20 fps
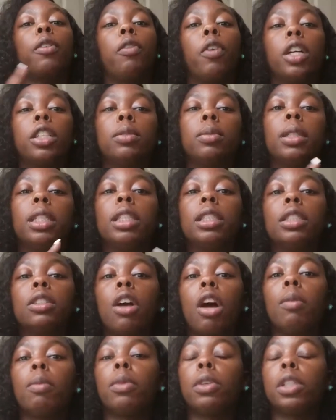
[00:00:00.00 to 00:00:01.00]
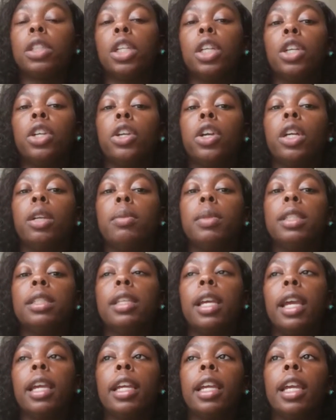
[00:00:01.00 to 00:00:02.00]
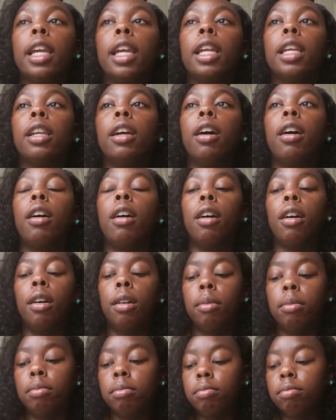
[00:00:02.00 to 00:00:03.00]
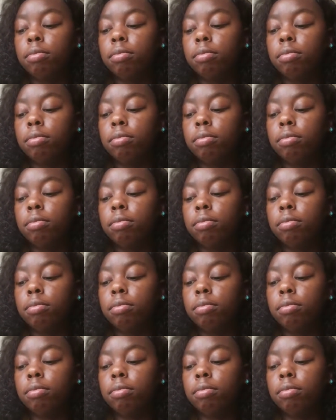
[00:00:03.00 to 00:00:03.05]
Freshman and sophomore year, you're going to be taking... um.